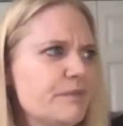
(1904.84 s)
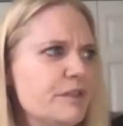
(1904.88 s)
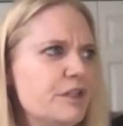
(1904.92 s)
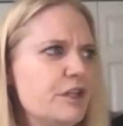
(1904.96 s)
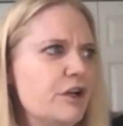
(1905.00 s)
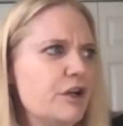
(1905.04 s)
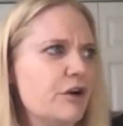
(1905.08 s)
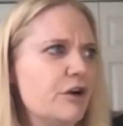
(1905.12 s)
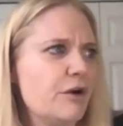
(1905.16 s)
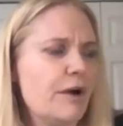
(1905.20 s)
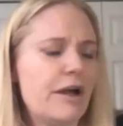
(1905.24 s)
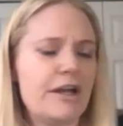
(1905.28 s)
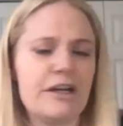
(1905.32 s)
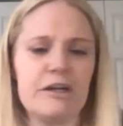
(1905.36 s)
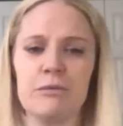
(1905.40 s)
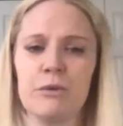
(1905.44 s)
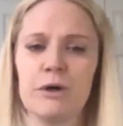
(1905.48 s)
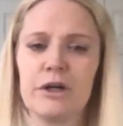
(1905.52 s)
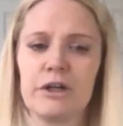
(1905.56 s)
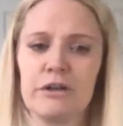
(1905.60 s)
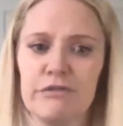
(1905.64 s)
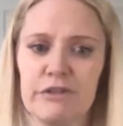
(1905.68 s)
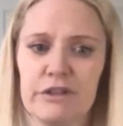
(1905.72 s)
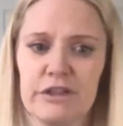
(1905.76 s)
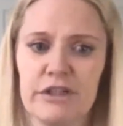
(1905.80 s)
any
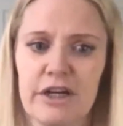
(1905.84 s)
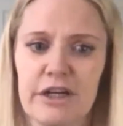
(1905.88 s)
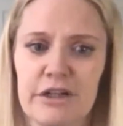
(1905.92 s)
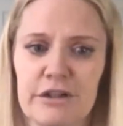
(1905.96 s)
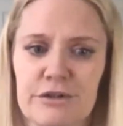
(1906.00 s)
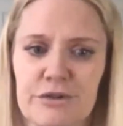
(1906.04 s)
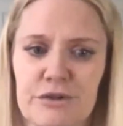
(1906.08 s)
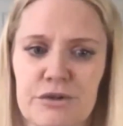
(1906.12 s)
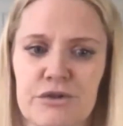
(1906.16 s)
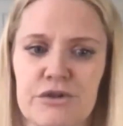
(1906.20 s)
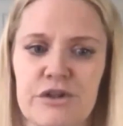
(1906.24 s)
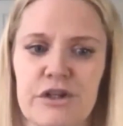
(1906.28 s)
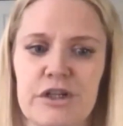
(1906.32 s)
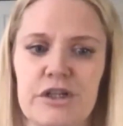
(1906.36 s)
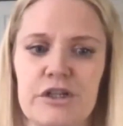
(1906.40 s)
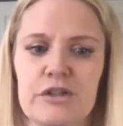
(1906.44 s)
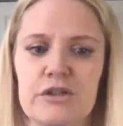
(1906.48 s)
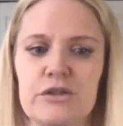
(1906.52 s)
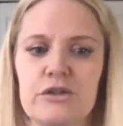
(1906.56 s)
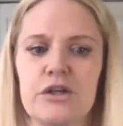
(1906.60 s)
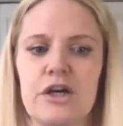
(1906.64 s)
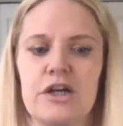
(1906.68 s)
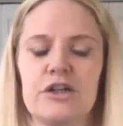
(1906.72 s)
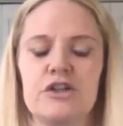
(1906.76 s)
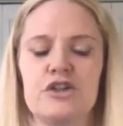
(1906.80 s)
one of the dinosaurs
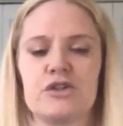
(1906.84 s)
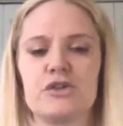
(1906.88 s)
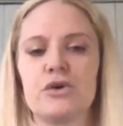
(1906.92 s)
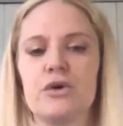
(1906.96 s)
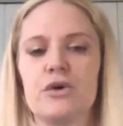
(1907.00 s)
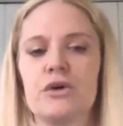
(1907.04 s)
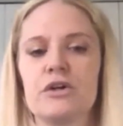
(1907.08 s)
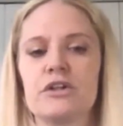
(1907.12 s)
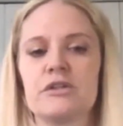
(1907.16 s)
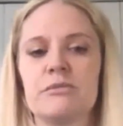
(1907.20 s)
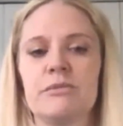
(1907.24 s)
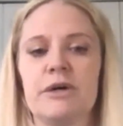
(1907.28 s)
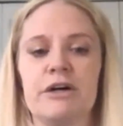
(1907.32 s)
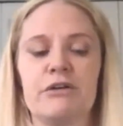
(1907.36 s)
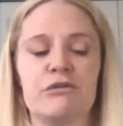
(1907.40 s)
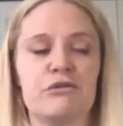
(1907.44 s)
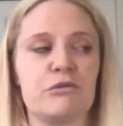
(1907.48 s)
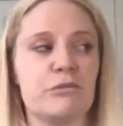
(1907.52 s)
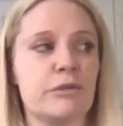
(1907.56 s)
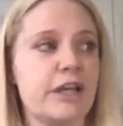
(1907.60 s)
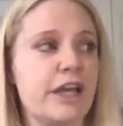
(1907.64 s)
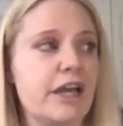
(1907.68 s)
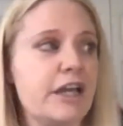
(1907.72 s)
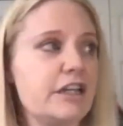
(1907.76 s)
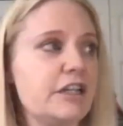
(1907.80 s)
I just talked about from
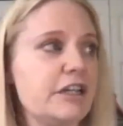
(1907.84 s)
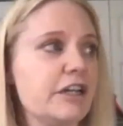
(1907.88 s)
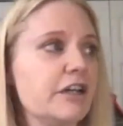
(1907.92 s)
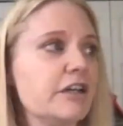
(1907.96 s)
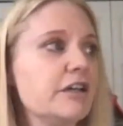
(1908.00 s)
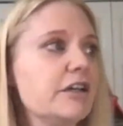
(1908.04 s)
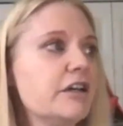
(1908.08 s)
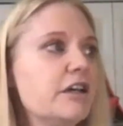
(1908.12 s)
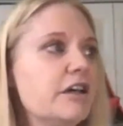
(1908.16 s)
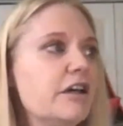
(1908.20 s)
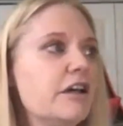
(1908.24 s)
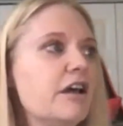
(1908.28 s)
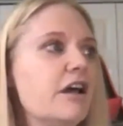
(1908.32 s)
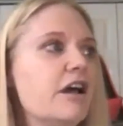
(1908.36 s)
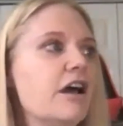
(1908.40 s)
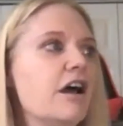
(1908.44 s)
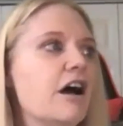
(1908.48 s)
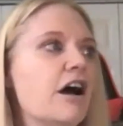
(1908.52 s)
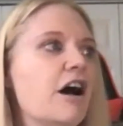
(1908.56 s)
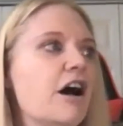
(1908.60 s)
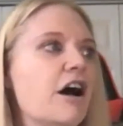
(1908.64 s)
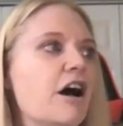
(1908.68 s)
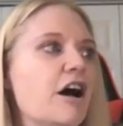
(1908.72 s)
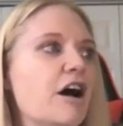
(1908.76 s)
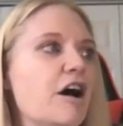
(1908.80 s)
Kenya,
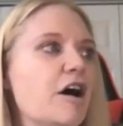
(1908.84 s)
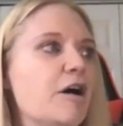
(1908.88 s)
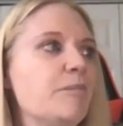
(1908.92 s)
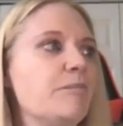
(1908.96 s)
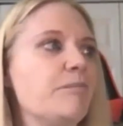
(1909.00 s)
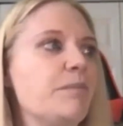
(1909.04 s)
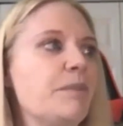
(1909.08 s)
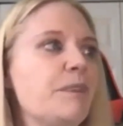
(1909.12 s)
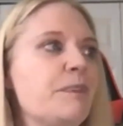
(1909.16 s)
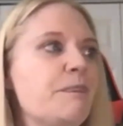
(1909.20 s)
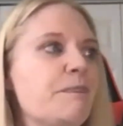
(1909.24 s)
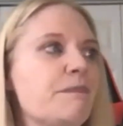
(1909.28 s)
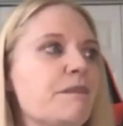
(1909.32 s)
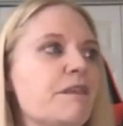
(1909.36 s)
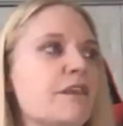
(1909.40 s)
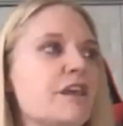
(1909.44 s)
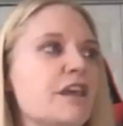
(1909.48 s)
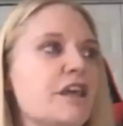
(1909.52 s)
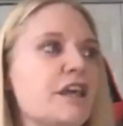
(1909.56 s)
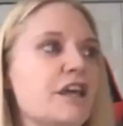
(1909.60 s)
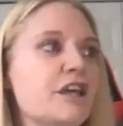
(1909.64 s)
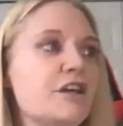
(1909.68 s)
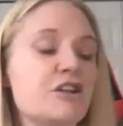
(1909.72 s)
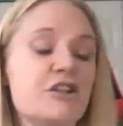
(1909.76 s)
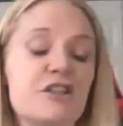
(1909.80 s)
um,
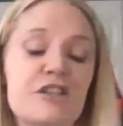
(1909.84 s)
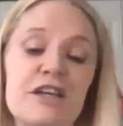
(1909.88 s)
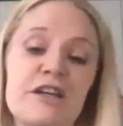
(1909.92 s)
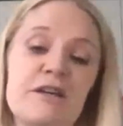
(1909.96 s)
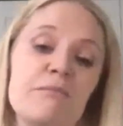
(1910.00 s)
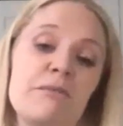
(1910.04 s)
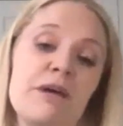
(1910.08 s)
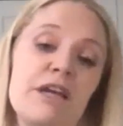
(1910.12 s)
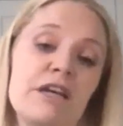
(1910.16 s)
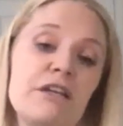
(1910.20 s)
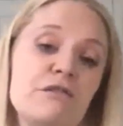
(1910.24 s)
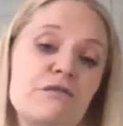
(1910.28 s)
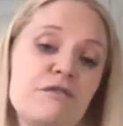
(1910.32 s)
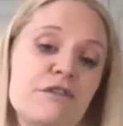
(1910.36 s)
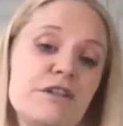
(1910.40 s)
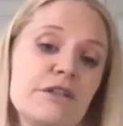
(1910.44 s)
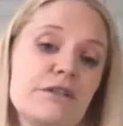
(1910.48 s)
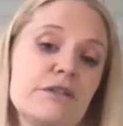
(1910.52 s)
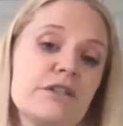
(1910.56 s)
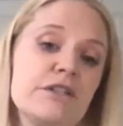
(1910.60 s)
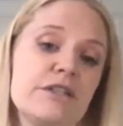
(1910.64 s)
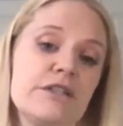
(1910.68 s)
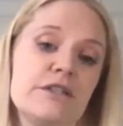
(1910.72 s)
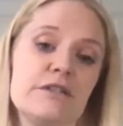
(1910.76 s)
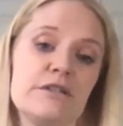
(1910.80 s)
it could take many
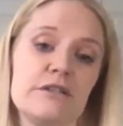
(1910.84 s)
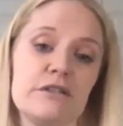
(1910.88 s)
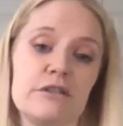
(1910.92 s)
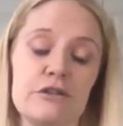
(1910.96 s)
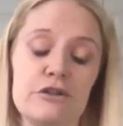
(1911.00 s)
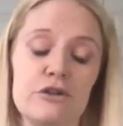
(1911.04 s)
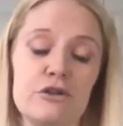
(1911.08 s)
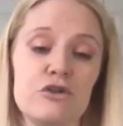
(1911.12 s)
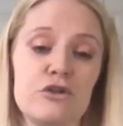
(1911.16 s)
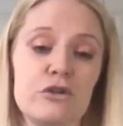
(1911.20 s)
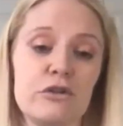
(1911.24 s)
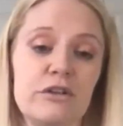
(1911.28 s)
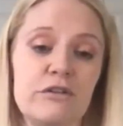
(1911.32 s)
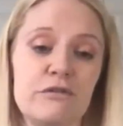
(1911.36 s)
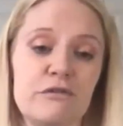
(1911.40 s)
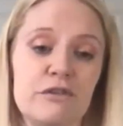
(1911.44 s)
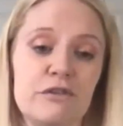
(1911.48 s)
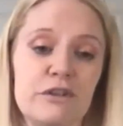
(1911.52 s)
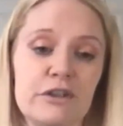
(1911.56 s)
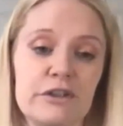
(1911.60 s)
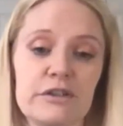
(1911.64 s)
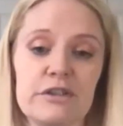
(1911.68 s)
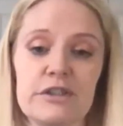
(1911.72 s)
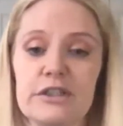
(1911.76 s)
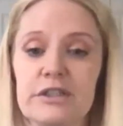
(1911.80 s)
field seasons. Usually
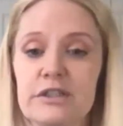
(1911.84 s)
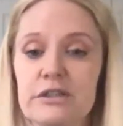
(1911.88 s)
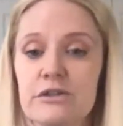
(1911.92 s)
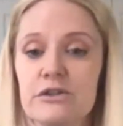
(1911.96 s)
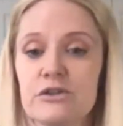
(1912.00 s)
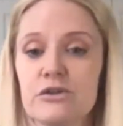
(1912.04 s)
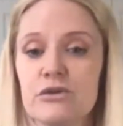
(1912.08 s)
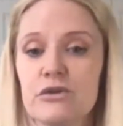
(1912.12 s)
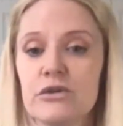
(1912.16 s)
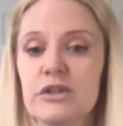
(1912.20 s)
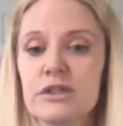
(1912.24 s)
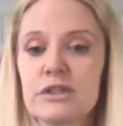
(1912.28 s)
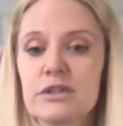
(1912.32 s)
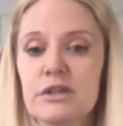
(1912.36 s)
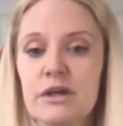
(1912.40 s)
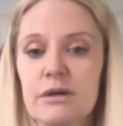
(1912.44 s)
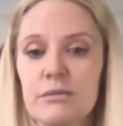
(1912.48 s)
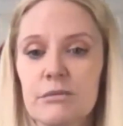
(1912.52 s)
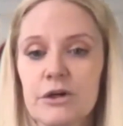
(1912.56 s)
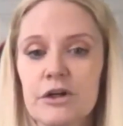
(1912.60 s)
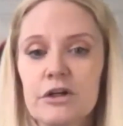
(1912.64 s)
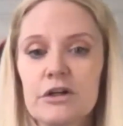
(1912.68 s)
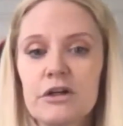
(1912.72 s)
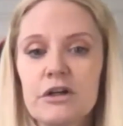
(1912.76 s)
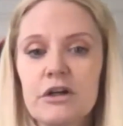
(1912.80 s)
field seasons are in the
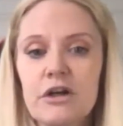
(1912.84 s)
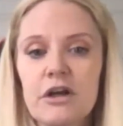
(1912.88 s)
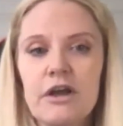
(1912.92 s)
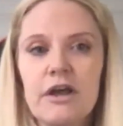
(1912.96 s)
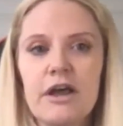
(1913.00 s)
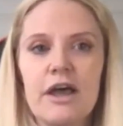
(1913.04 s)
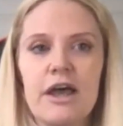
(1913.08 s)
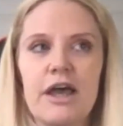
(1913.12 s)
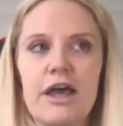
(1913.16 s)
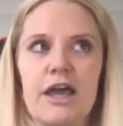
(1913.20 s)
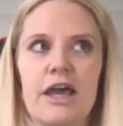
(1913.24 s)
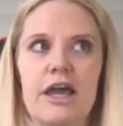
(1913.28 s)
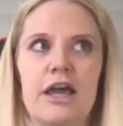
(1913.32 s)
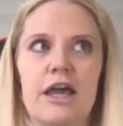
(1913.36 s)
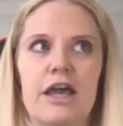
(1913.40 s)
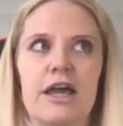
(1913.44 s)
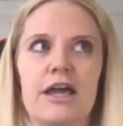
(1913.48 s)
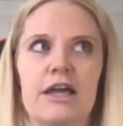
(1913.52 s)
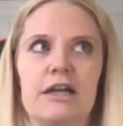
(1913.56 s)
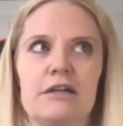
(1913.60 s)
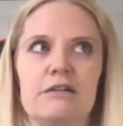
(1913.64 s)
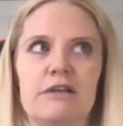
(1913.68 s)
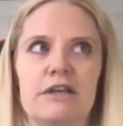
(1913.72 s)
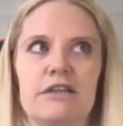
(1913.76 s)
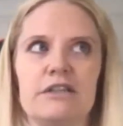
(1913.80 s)
summer,
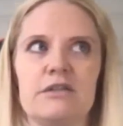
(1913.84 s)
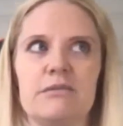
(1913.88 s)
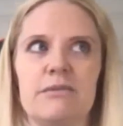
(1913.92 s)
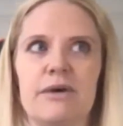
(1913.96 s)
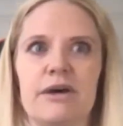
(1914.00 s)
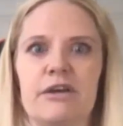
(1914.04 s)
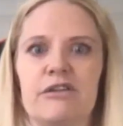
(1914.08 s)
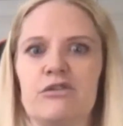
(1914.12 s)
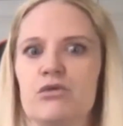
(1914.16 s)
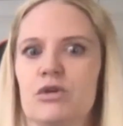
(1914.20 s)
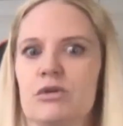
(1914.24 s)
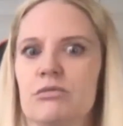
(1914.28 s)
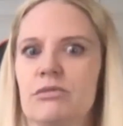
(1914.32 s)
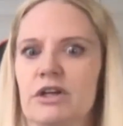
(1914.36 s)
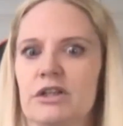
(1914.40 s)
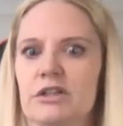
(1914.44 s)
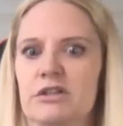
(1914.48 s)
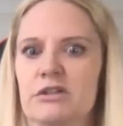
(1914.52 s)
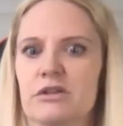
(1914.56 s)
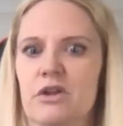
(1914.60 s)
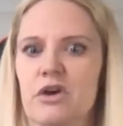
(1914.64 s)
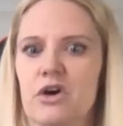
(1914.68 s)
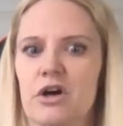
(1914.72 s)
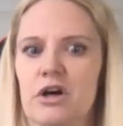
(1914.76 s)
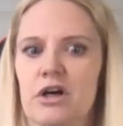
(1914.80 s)
and that's about 3 months
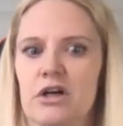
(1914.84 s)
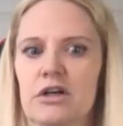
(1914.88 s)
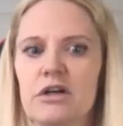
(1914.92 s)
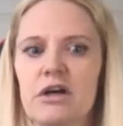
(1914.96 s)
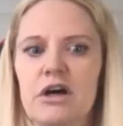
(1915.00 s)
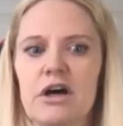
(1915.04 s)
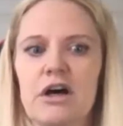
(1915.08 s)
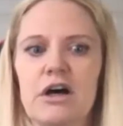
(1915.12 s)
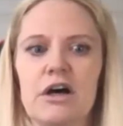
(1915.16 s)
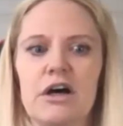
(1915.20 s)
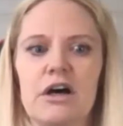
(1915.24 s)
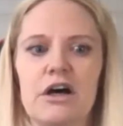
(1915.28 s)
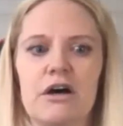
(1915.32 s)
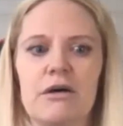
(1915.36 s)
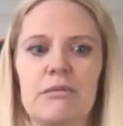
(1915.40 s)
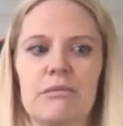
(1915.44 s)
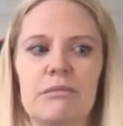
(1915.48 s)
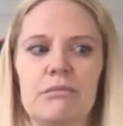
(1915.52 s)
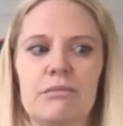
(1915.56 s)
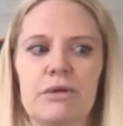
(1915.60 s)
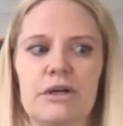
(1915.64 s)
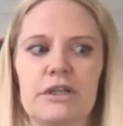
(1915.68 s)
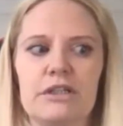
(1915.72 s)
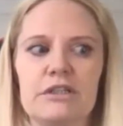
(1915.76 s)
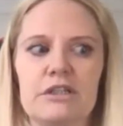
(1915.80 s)
long.
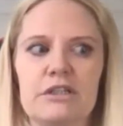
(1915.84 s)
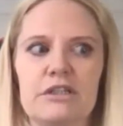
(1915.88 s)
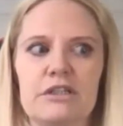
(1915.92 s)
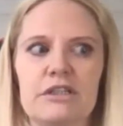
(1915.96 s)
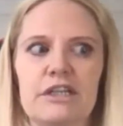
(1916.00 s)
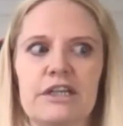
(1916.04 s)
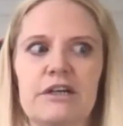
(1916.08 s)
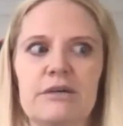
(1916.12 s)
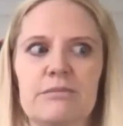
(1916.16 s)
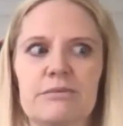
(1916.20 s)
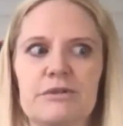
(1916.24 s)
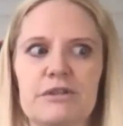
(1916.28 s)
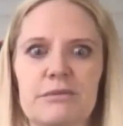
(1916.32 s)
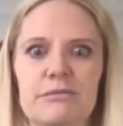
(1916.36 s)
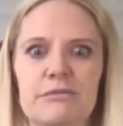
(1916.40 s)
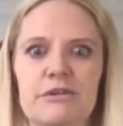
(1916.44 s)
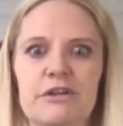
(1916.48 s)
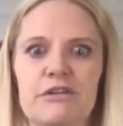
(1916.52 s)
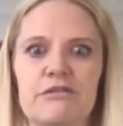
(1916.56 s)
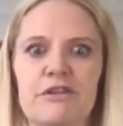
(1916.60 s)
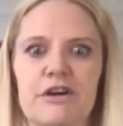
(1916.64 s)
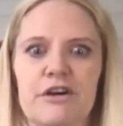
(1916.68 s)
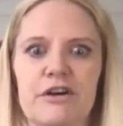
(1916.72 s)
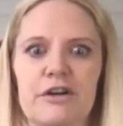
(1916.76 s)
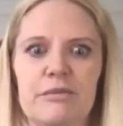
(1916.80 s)
But to dig up something
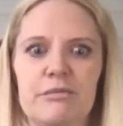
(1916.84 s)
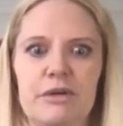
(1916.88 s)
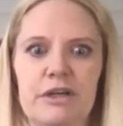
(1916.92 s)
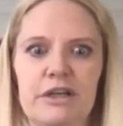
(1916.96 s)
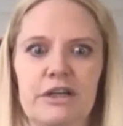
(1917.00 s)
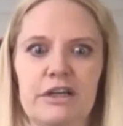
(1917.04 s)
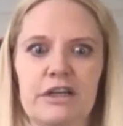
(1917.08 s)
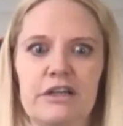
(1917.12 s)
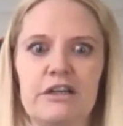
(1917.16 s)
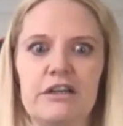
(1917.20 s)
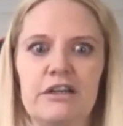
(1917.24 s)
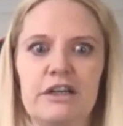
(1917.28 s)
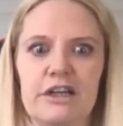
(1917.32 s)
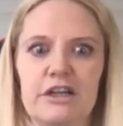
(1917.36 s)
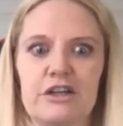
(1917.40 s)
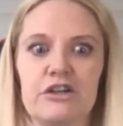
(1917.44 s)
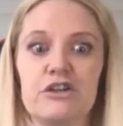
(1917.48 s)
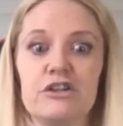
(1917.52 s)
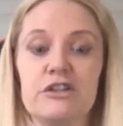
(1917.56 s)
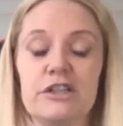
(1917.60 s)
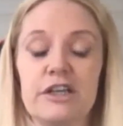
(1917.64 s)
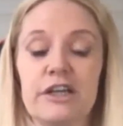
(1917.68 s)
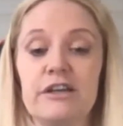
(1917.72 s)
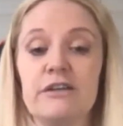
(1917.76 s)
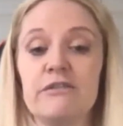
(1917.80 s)
very big, it could
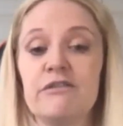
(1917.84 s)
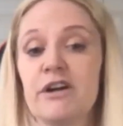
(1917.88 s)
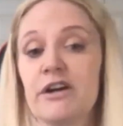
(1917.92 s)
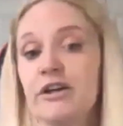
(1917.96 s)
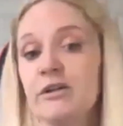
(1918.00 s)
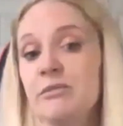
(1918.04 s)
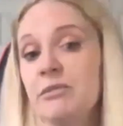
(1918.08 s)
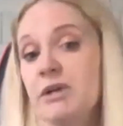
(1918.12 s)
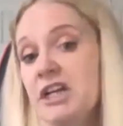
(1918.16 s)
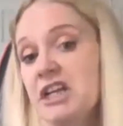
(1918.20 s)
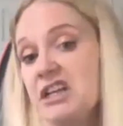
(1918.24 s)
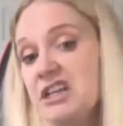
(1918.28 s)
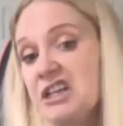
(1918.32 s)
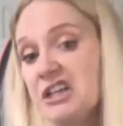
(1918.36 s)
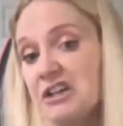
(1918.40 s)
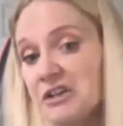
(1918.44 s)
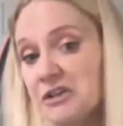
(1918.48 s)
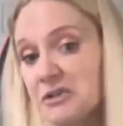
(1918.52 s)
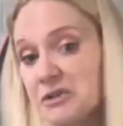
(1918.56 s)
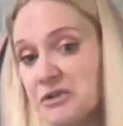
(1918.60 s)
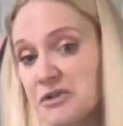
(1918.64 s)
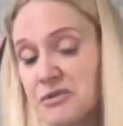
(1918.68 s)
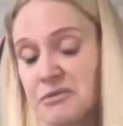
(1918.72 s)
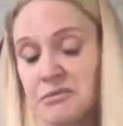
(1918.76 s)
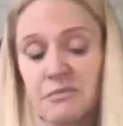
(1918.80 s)
take very many years.
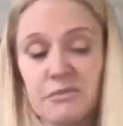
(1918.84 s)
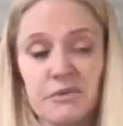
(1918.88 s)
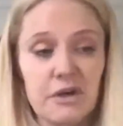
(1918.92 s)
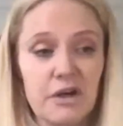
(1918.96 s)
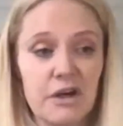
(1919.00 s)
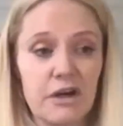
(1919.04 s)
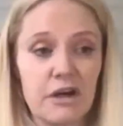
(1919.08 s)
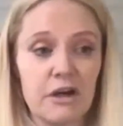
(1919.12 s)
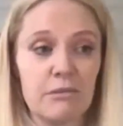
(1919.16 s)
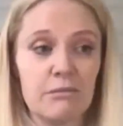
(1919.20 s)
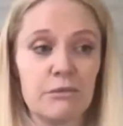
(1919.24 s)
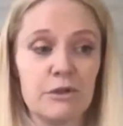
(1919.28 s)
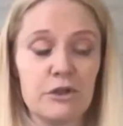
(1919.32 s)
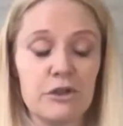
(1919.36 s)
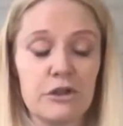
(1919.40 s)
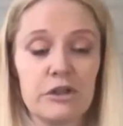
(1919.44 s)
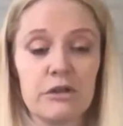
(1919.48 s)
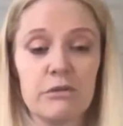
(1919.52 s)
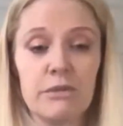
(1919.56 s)
You can